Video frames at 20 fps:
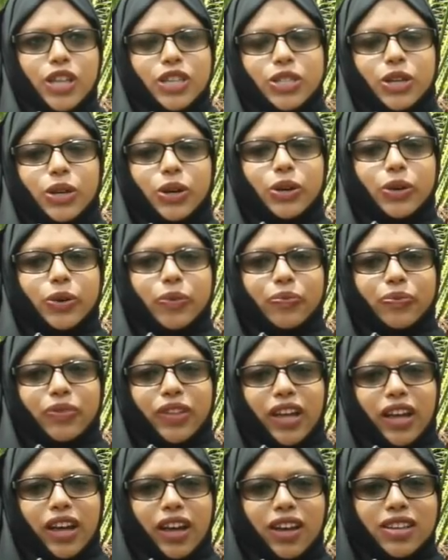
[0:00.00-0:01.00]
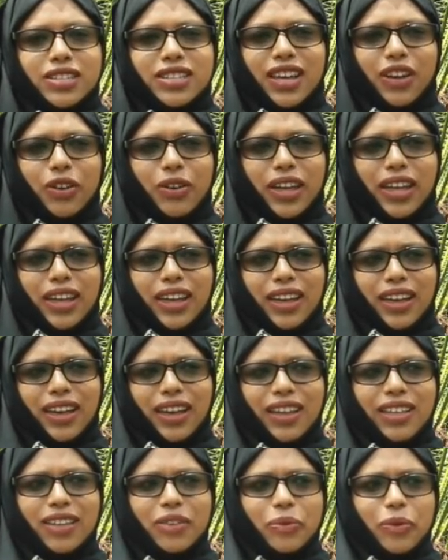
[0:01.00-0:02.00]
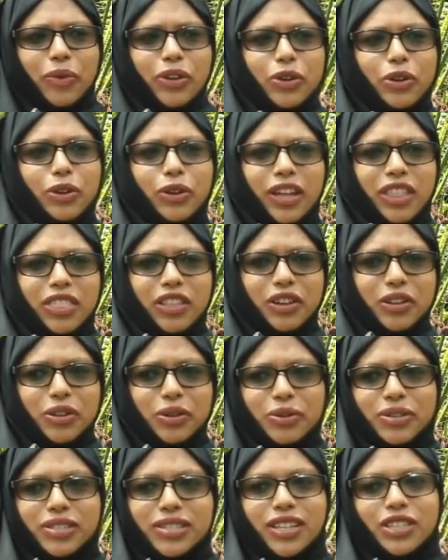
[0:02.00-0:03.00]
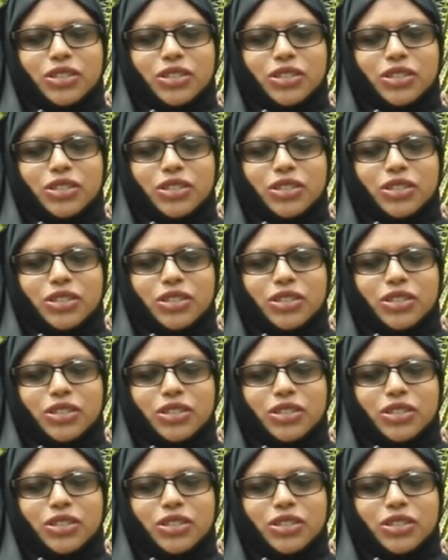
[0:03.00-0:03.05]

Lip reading: So I was like, okay, when you look in the news,